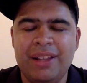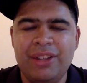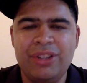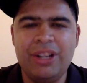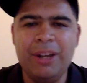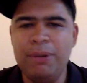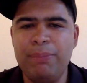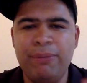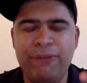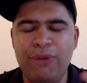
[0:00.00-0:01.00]
There's a couple
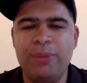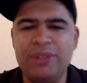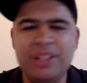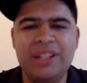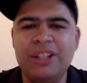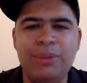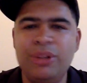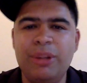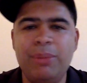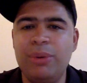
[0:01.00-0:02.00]
of performers in the
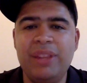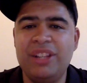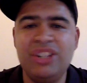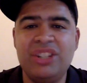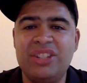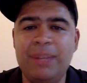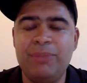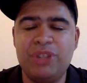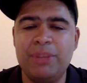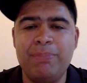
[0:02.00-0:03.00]
WWE that just
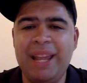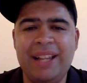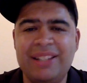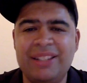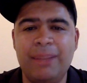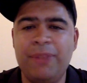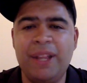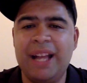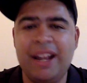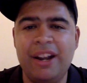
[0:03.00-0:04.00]
seem to make
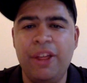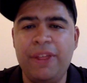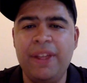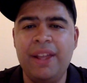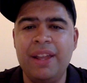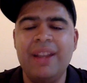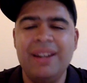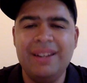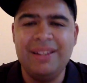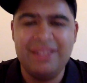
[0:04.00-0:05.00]
something out of nothing.
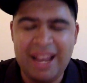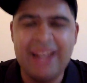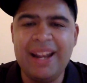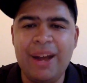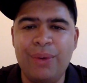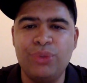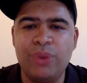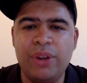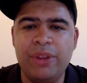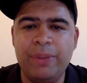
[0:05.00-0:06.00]
Sandow was
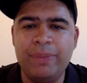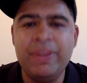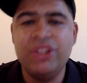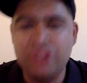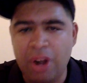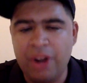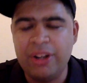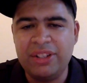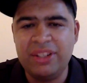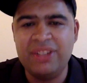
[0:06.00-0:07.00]
one of them.
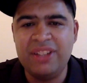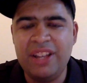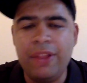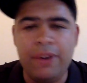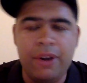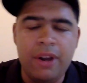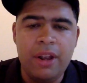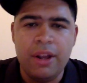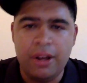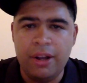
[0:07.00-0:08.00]
Stardust is the other.
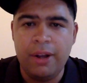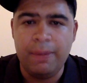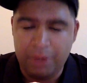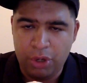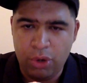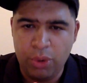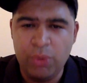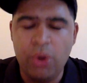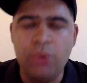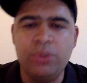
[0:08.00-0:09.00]
Cody
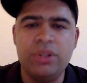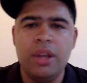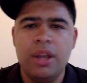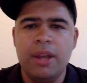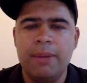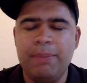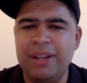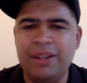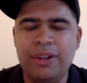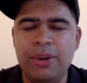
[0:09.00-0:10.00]
Rhodes.
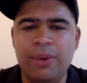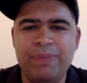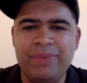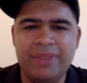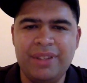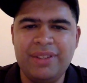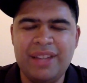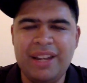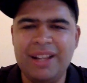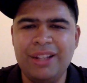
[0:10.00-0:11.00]
But, you know, this is
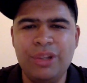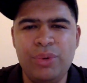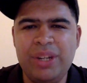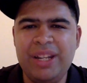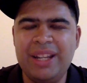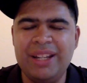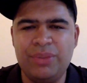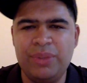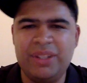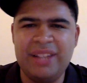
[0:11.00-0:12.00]
getting a little
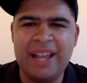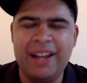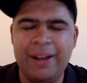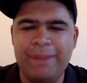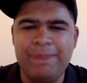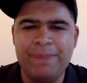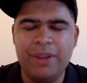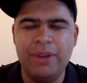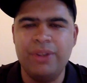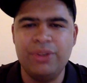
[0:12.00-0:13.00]
ridiculous with Sandow.
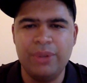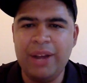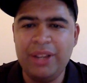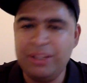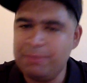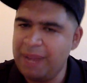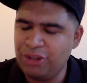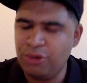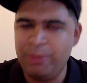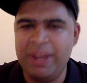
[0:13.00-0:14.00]
You know, and so now he's
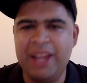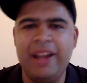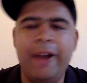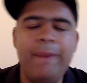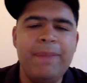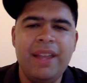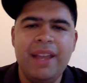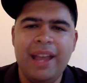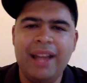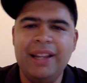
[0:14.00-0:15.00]
Macho Mandow,
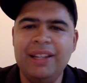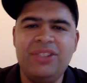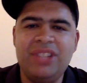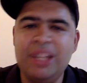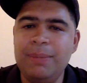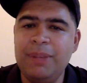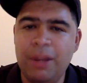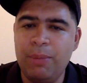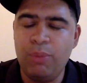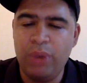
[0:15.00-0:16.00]
and he's teaming
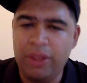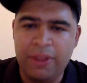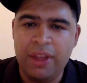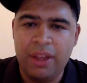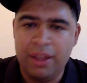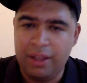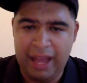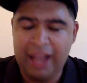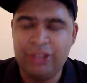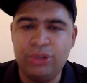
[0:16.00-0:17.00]
up with
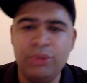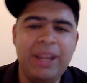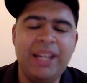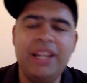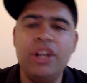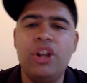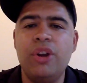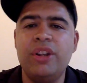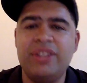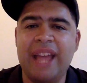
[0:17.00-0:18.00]
Axel Mania,
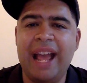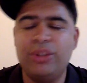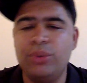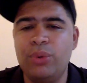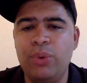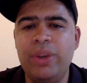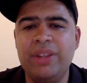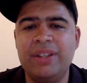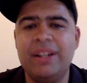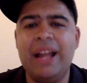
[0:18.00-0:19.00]
Curtis Axel, who
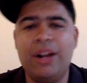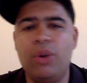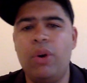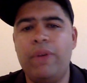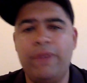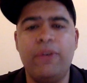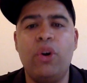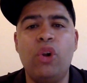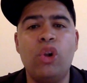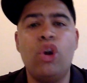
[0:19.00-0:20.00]
is a knockoff
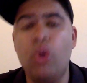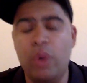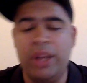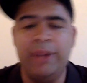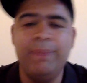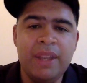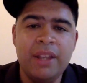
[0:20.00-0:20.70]
of Hulk Hogan.